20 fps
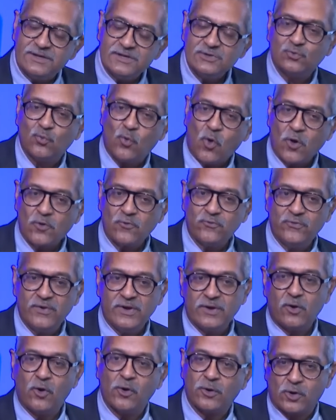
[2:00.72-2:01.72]
is
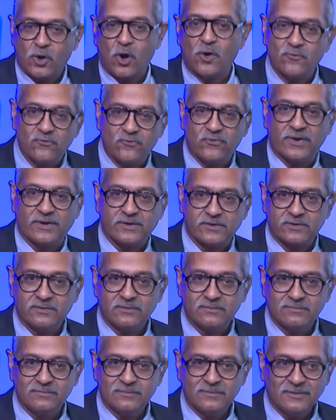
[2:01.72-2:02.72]
warfare or conflict.
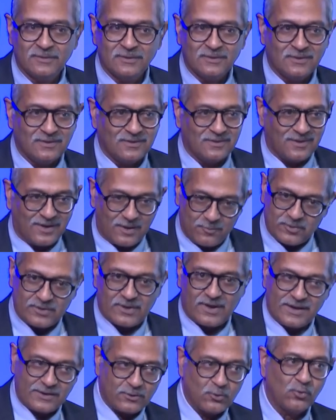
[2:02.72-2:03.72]
I mean,
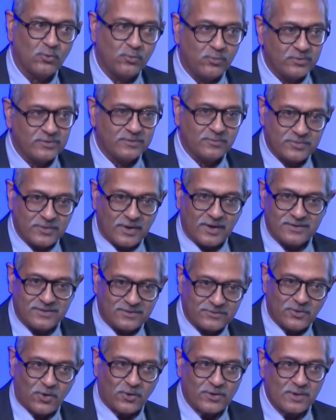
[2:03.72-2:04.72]
I know
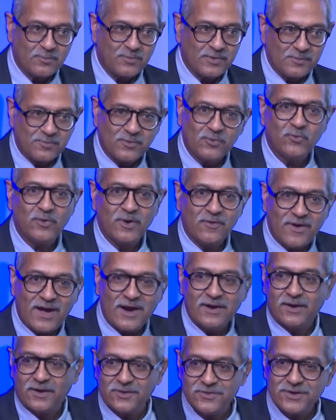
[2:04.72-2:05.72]
uh, naughty people would have
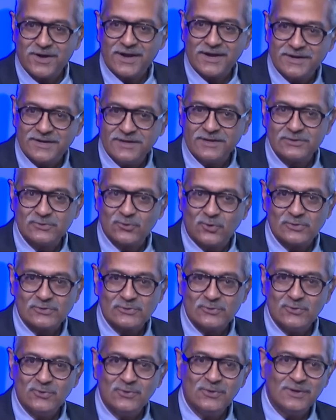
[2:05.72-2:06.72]
had other ideas
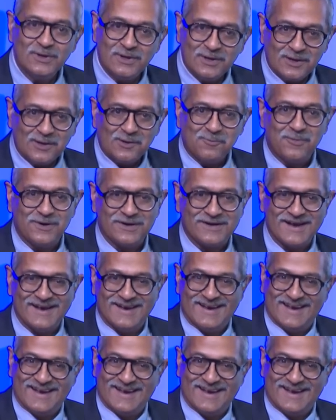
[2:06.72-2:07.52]
also, but